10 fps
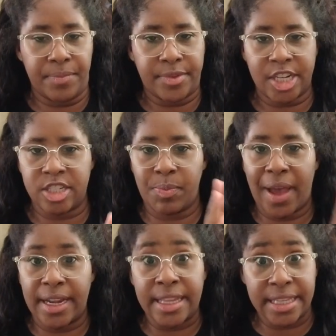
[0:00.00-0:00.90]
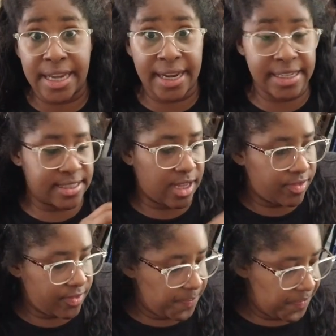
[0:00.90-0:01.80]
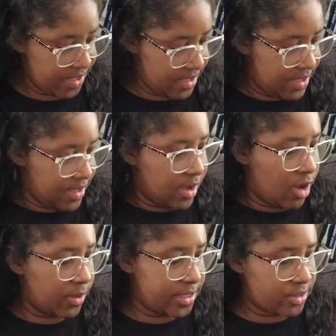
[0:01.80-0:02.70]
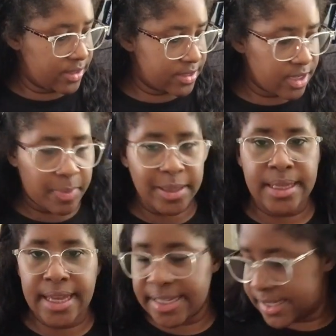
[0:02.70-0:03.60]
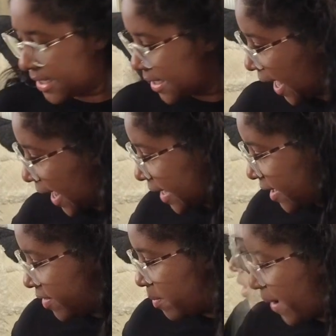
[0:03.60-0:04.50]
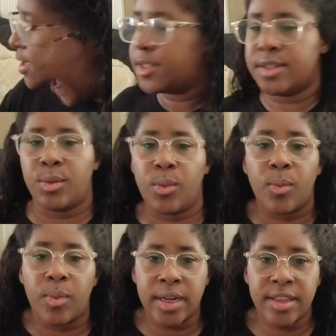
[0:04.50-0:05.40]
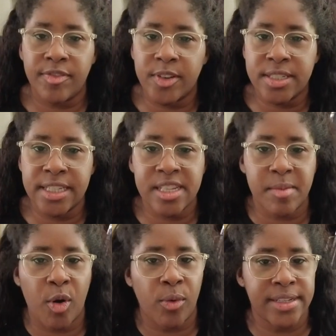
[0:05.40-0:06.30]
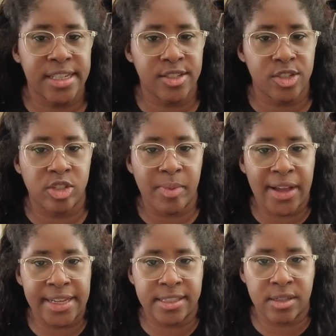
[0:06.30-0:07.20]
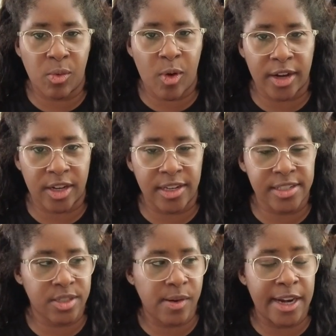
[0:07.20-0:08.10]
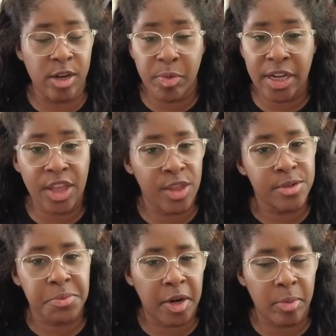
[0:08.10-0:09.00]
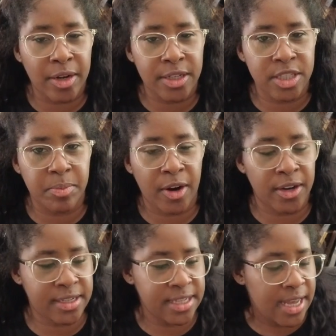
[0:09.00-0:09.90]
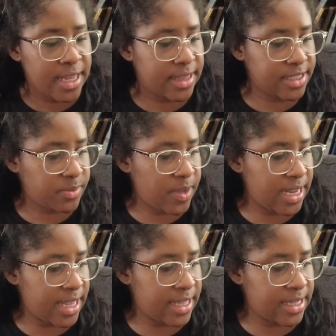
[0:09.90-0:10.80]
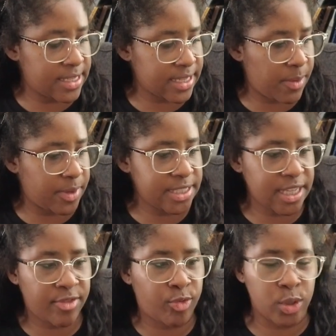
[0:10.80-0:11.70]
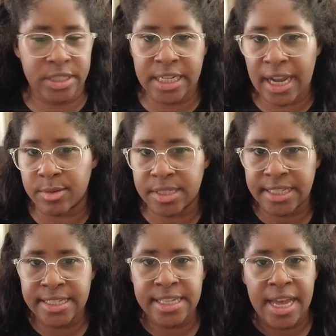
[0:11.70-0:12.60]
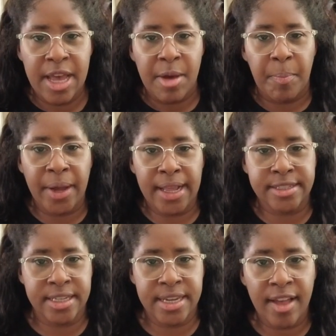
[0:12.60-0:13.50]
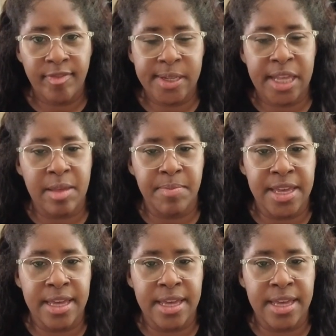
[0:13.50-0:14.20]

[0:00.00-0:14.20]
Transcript: changing pad in the net itself. All right, so let's talk about the inside of the bag. One of the first things I'm always concerned about is water. So I don't bring a huge water bottle to the parks. This one is, I wanna say 14 ounces, but it's enough to keep